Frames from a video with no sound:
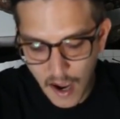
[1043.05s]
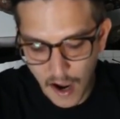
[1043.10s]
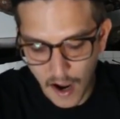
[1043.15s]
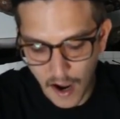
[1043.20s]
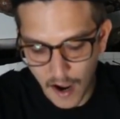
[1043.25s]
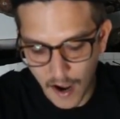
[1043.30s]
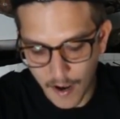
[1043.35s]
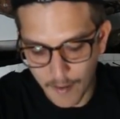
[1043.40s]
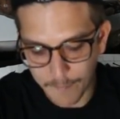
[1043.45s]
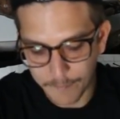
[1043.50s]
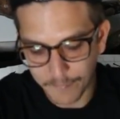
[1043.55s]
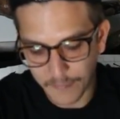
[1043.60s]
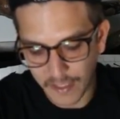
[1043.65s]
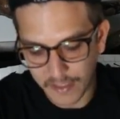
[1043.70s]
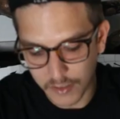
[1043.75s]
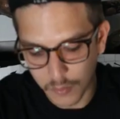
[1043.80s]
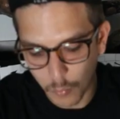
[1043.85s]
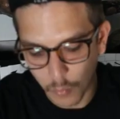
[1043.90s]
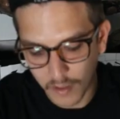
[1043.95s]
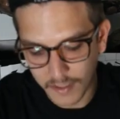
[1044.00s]

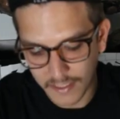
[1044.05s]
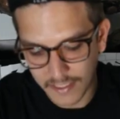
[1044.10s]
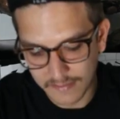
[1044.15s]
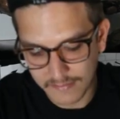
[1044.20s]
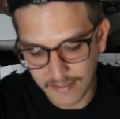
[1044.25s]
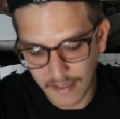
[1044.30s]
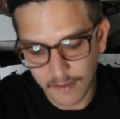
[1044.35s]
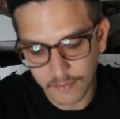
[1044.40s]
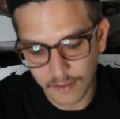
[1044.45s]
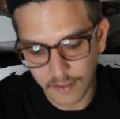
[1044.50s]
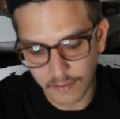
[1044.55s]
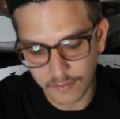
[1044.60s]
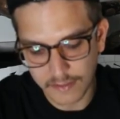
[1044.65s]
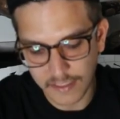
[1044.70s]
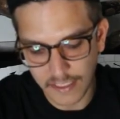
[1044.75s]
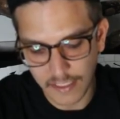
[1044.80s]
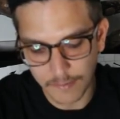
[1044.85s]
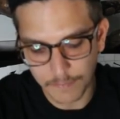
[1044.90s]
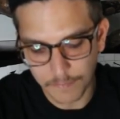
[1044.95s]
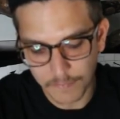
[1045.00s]
and you want to get down there
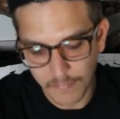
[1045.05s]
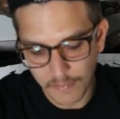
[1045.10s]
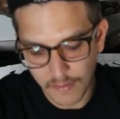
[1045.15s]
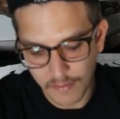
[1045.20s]
deep,